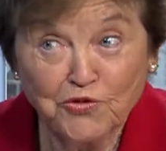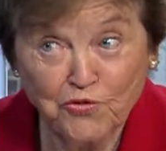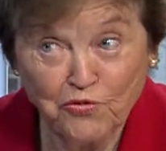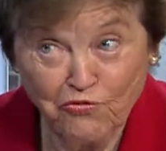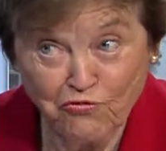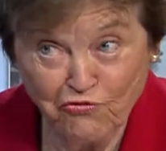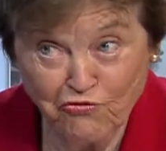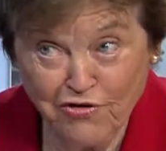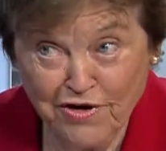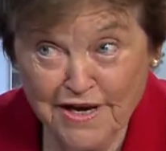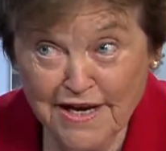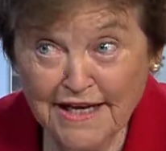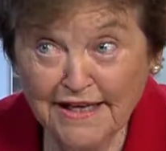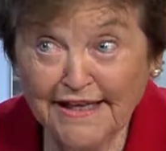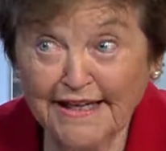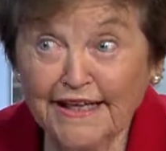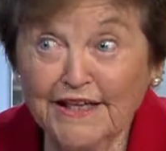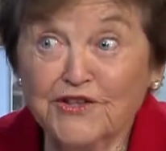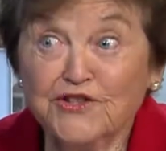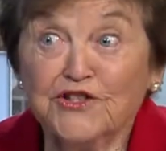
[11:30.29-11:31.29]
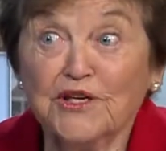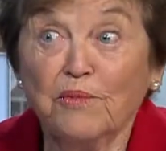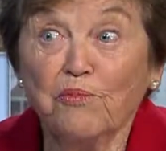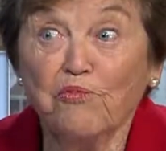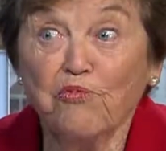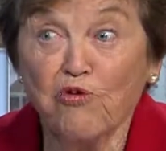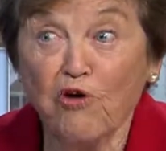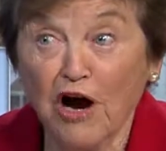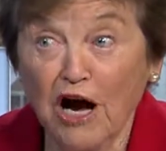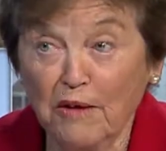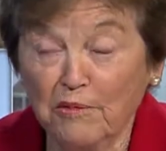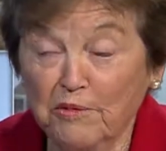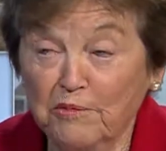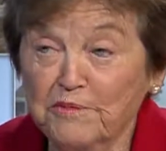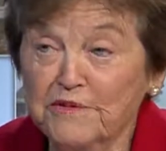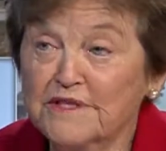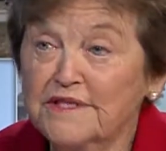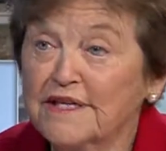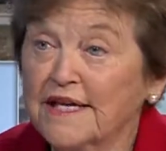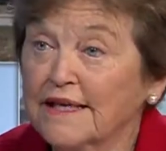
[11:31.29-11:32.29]
really some
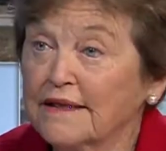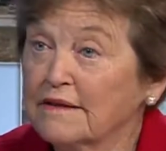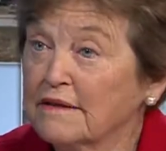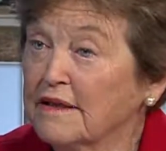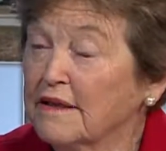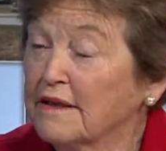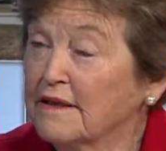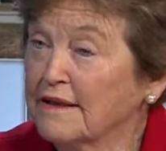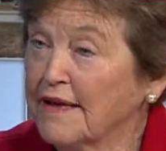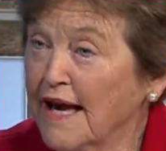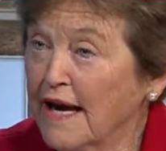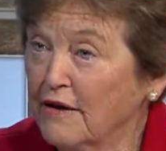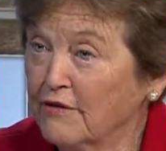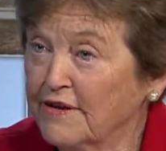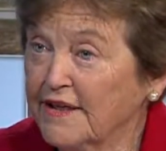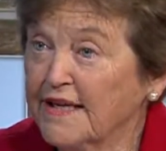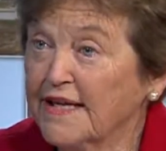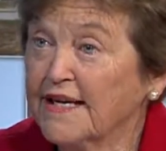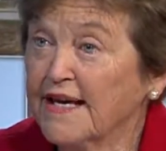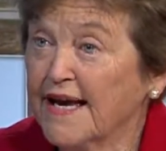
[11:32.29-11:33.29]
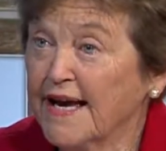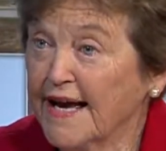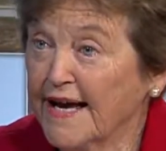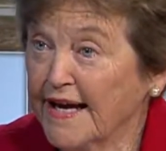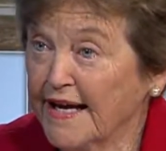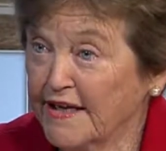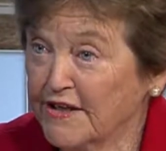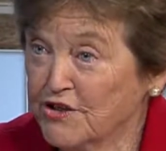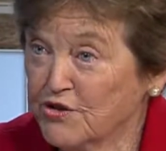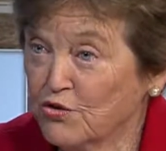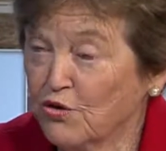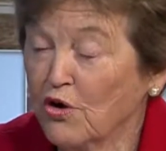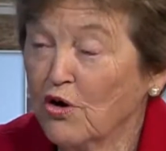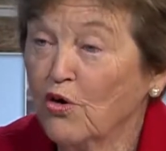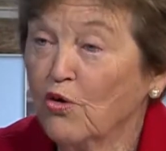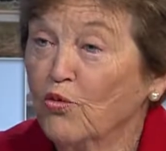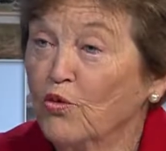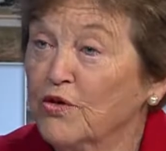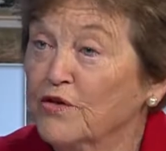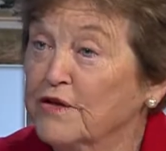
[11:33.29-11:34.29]
problems that the county has
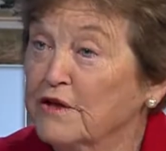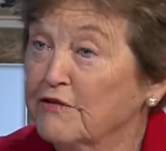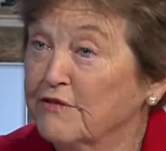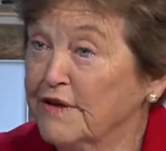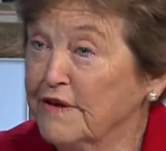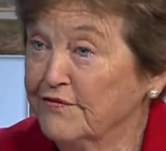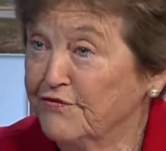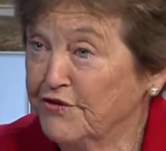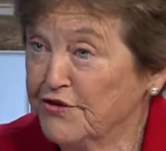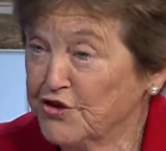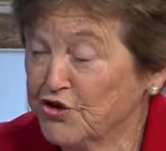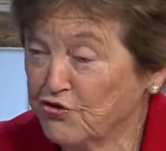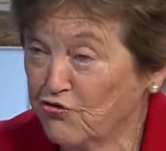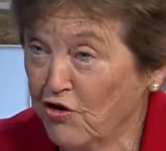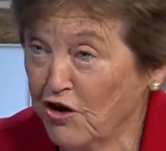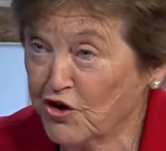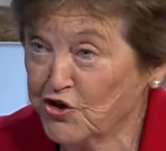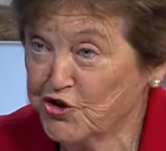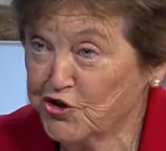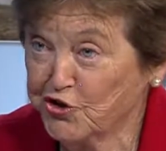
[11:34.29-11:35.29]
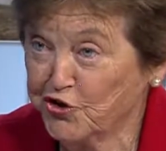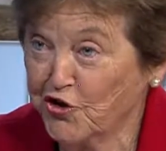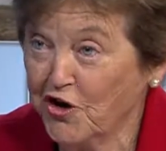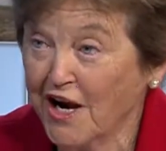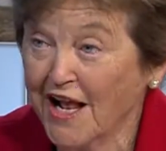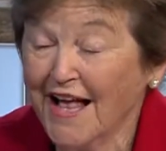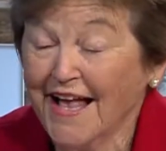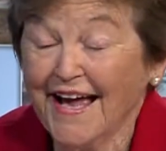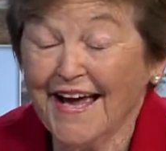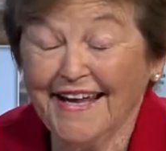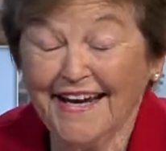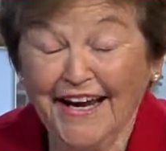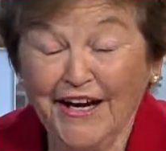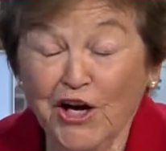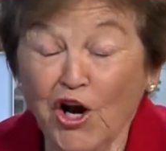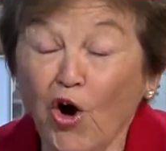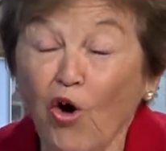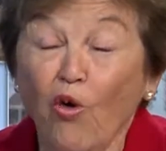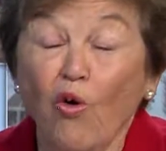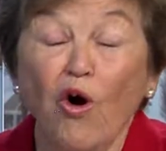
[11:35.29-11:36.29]
with their infrastructure. And
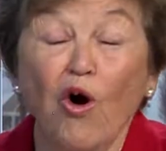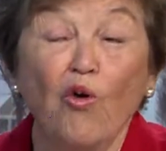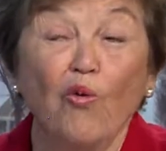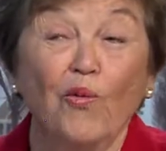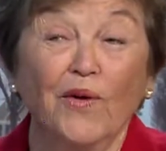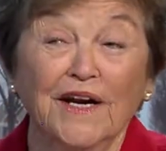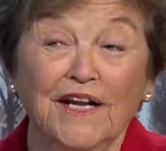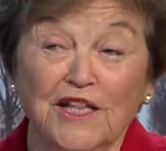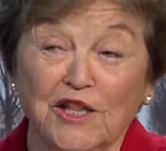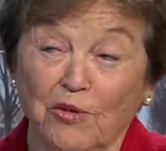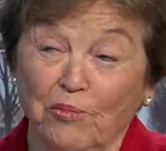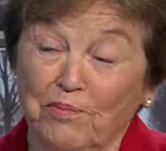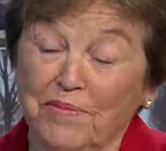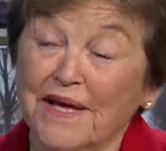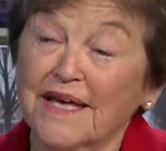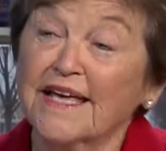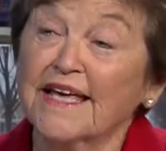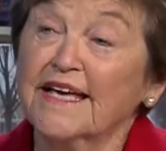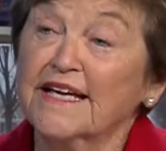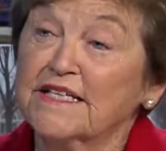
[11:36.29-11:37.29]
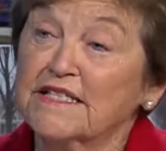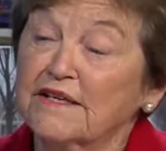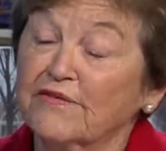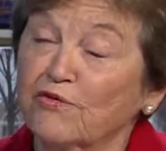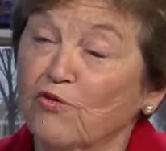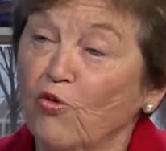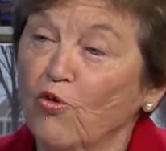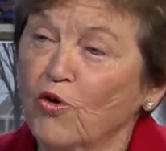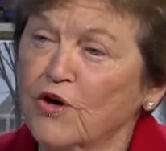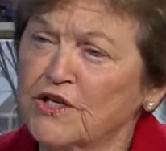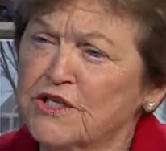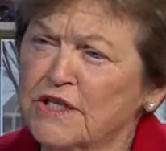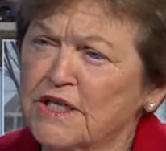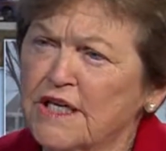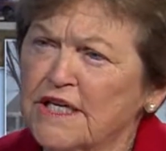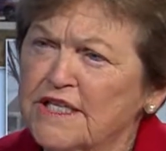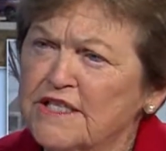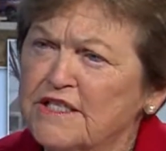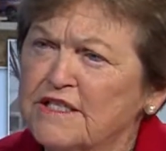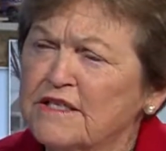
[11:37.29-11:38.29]
I know one of the biggies, of course,
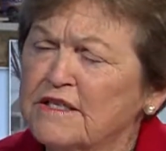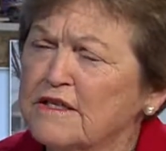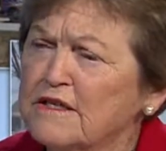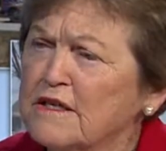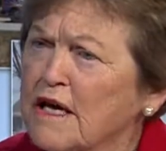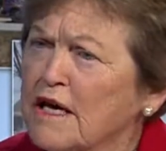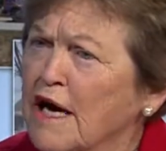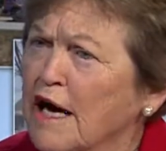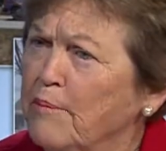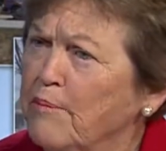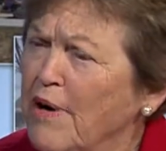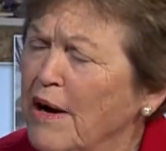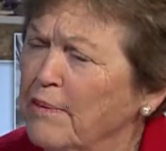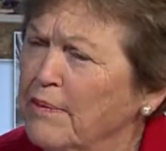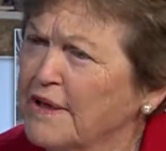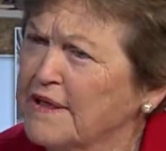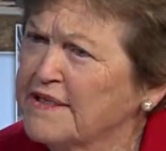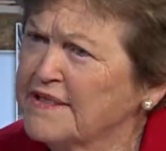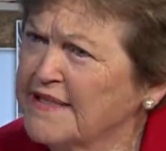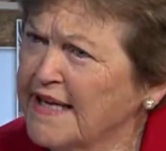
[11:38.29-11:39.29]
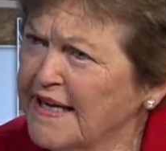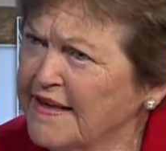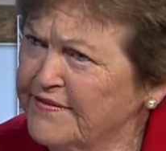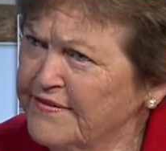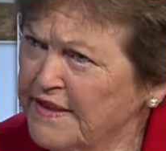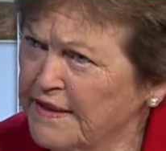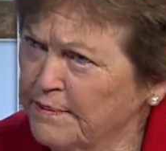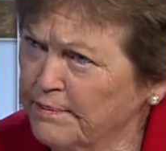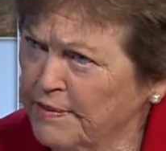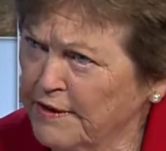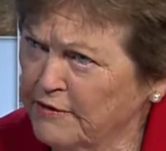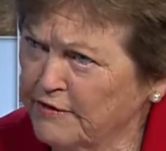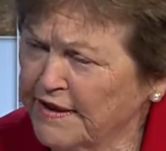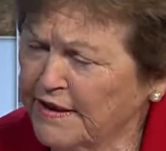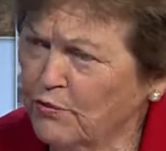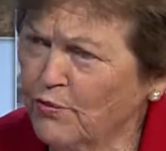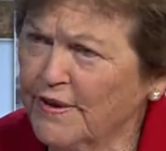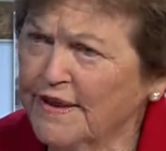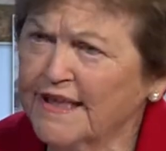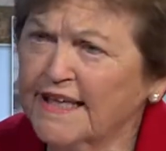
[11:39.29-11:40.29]
is a public safety
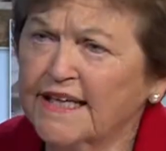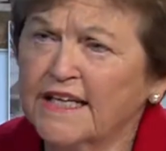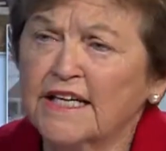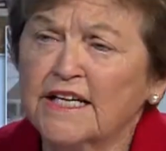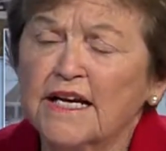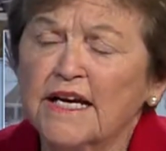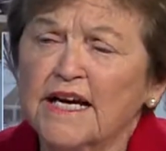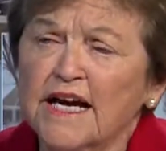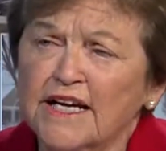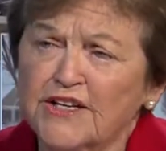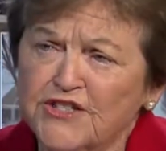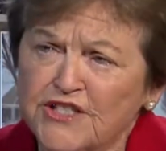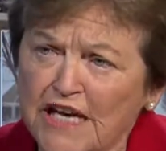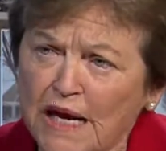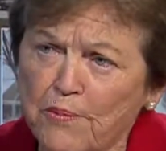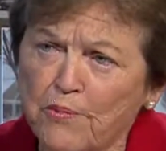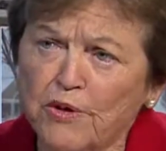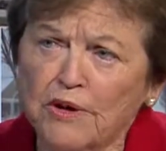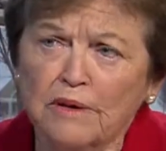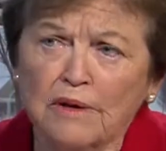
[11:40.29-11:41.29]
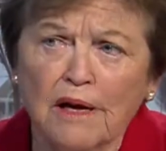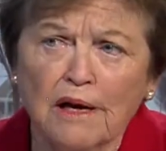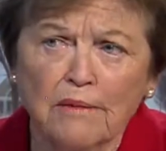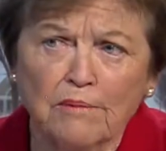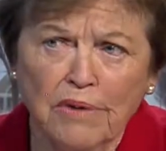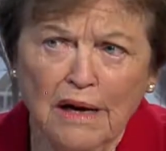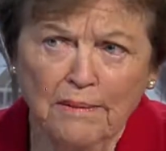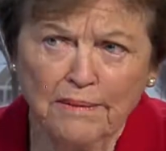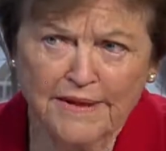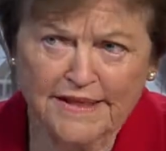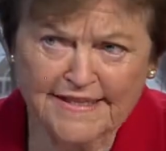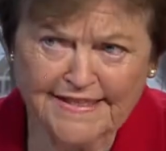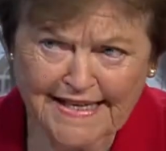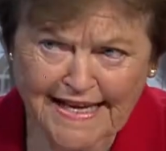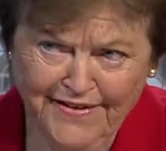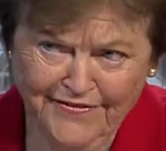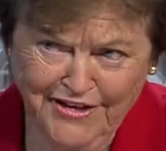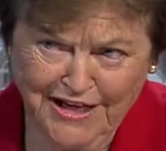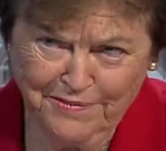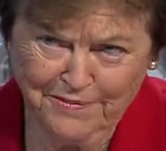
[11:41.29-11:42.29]
building. We need a separate public
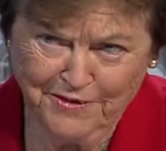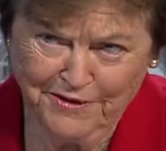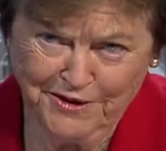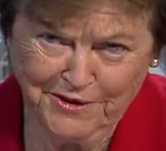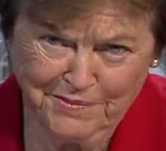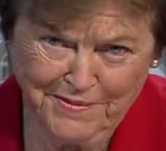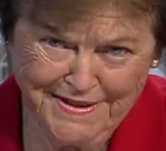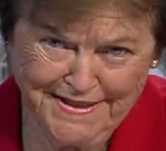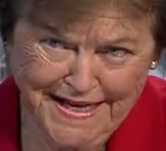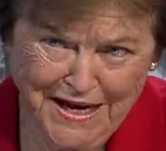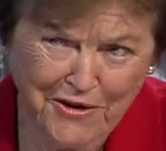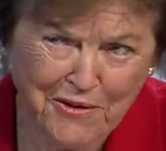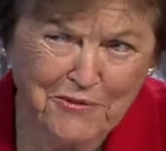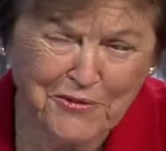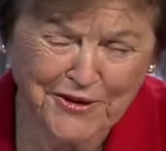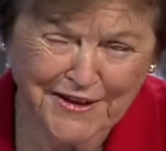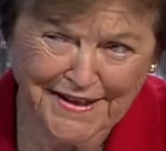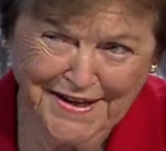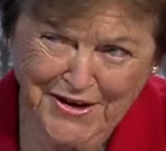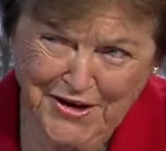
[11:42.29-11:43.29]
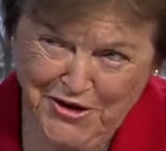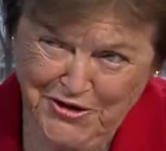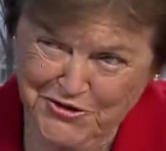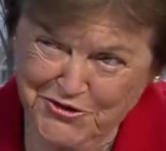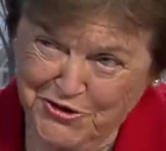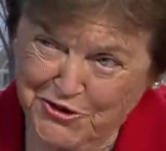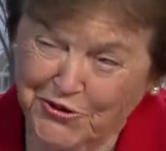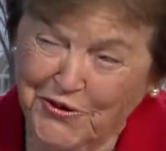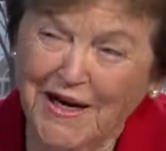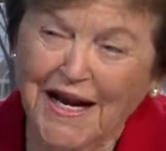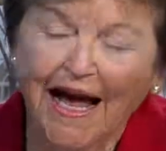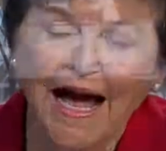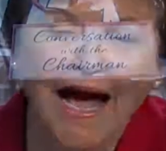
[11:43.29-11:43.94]
safety building. But now I'm going to ask you,